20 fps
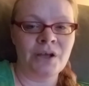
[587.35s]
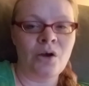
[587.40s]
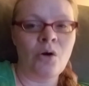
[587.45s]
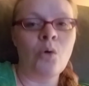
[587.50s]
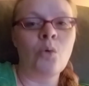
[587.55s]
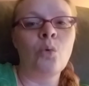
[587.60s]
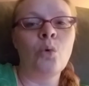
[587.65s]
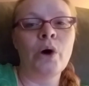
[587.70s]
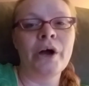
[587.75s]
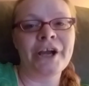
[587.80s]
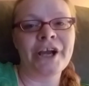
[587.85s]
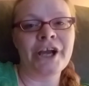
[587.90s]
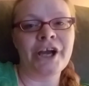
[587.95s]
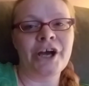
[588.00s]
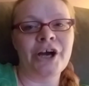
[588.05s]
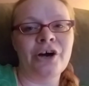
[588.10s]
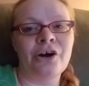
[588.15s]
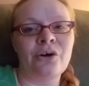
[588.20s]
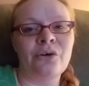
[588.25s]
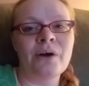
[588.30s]
One
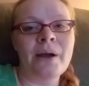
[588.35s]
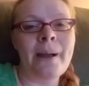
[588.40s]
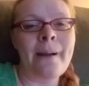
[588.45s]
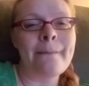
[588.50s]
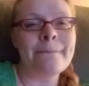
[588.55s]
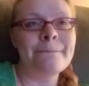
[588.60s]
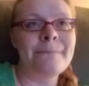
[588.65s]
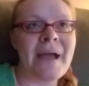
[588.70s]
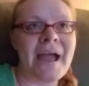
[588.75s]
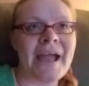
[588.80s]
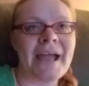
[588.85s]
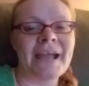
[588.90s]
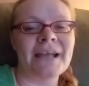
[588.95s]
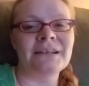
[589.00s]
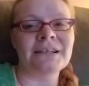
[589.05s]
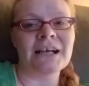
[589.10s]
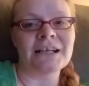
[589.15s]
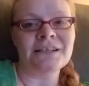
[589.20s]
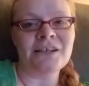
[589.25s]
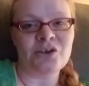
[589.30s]
go, bang,
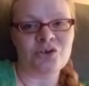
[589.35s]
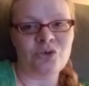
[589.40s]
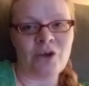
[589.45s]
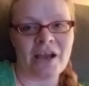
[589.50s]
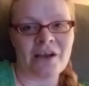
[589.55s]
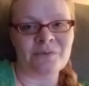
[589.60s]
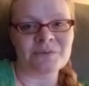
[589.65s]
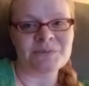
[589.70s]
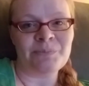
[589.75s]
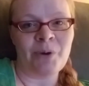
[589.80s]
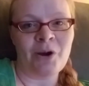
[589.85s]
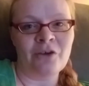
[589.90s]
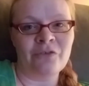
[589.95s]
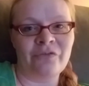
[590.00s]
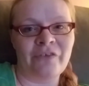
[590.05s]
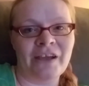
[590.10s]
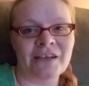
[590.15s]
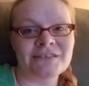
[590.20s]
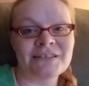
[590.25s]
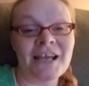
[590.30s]
that click track was
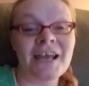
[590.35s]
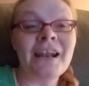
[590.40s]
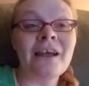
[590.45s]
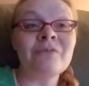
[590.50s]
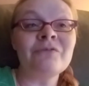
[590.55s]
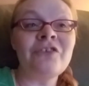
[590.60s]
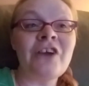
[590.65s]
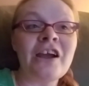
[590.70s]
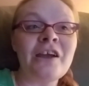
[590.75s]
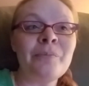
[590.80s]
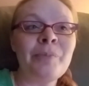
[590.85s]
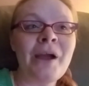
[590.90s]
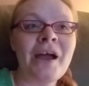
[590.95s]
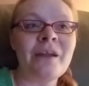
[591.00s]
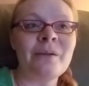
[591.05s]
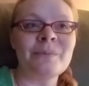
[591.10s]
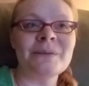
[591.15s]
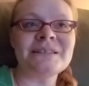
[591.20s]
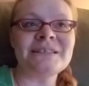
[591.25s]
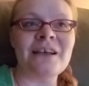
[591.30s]
perfect. And I'm very proud
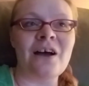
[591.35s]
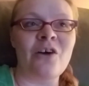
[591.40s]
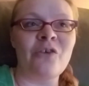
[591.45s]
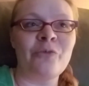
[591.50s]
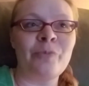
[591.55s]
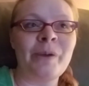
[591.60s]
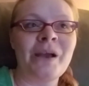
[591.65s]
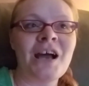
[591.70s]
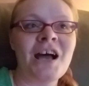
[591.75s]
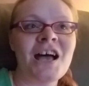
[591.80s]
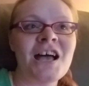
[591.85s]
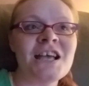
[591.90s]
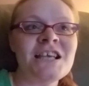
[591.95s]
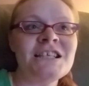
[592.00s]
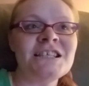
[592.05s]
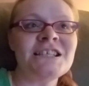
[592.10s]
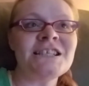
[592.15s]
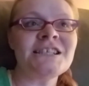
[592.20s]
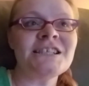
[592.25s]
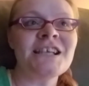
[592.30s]
of myself
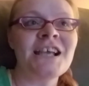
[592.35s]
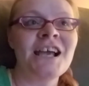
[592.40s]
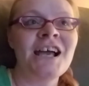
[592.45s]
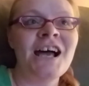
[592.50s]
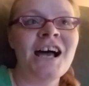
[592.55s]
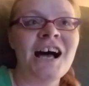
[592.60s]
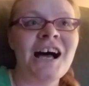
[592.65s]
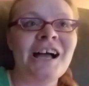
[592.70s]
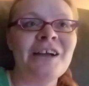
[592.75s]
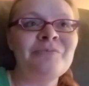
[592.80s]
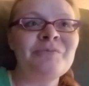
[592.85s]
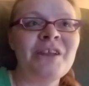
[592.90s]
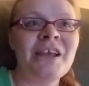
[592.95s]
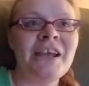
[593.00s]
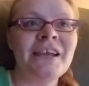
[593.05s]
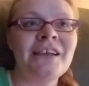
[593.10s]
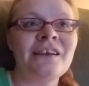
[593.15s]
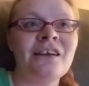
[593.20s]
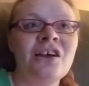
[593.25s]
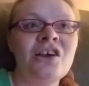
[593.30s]
because I'm
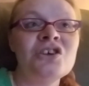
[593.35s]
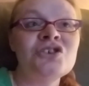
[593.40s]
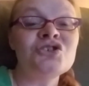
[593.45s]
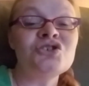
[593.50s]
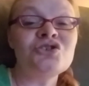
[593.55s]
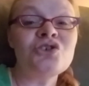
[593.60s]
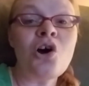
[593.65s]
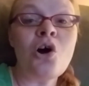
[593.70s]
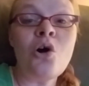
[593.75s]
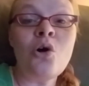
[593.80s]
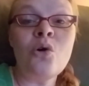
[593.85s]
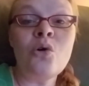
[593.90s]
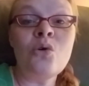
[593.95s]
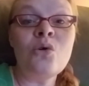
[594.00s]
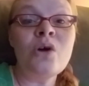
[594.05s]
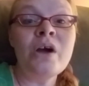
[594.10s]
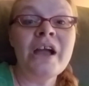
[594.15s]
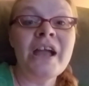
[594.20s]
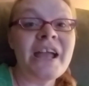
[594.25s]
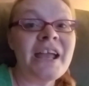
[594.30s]
like,
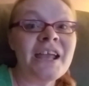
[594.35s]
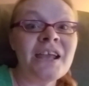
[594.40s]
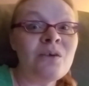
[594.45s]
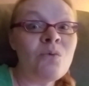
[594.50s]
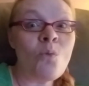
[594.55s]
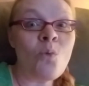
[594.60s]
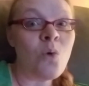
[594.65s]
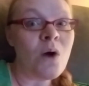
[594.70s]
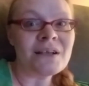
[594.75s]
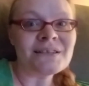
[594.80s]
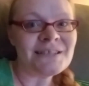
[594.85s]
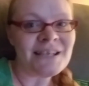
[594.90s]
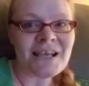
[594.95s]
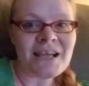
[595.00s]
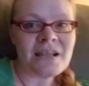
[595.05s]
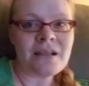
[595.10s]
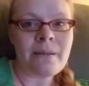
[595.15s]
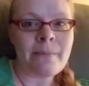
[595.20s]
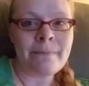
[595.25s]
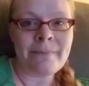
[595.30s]
so it
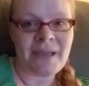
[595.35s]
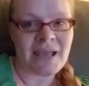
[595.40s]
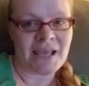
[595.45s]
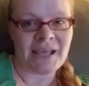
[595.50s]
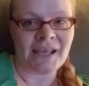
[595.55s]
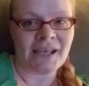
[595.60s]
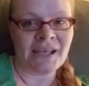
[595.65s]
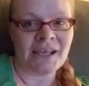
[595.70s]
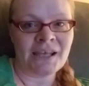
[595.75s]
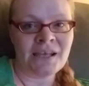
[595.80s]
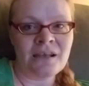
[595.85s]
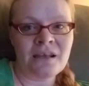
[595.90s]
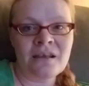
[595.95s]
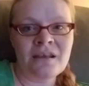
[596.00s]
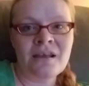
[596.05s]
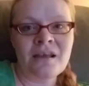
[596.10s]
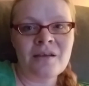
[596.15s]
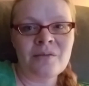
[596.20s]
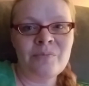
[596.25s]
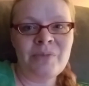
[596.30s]
wasn't me
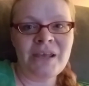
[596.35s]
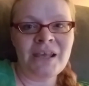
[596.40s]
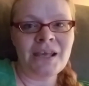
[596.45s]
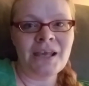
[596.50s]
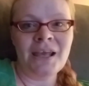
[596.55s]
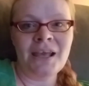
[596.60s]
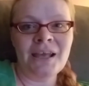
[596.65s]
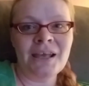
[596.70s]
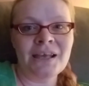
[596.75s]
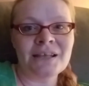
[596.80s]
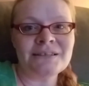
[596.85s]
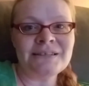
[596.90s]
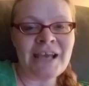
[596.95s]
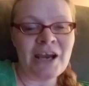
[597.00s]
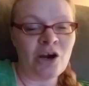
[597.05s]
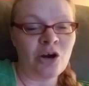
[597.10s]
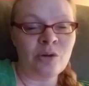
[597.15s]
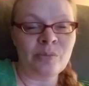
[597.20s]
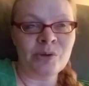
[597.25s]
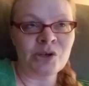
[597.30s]
being
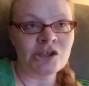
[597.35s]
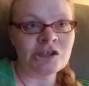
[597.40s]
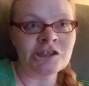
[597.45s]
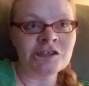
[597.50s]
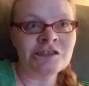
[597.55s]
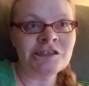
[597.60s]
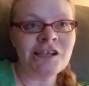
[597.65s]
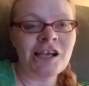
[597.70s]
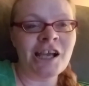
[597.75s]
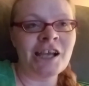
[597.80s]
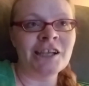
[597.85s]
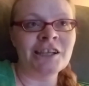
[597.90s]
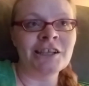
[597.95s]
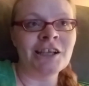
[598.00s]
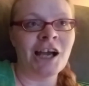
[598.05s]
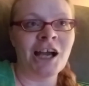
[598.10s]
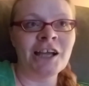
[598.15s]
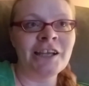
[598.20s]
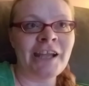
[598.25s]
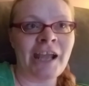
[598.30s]
terrible
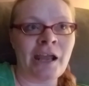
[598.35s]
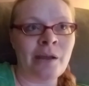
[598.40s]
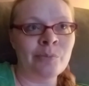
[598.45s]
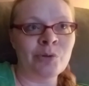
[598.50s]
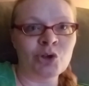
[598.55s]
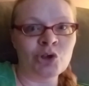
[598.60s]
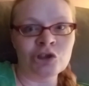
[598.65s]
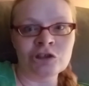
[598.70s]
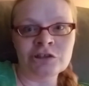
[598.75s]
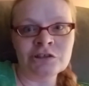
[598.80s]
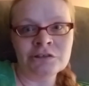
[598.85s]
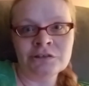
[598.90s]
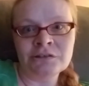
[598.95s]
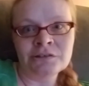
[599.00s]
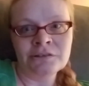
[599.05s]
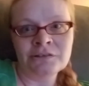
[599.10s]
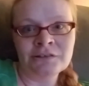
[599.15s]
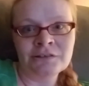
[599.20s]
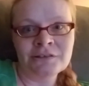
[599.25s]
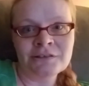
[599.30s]
and unable
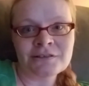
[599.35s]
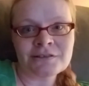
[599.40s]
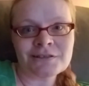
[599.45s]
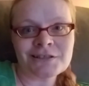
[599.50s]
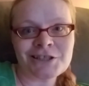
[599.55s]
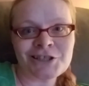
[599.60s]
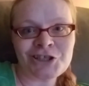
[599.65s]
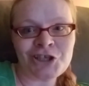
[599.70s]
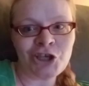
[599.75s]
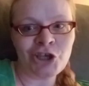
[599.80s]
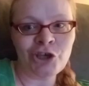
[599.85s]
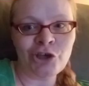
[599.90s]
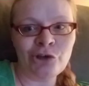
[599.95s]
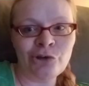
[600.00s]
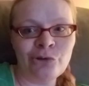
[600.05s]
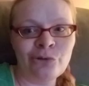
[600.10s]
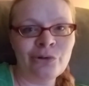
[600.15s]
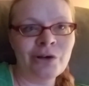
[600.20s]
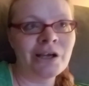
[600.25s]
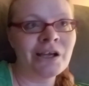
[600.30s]

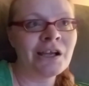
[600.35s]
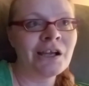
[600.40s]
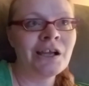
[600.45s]
to,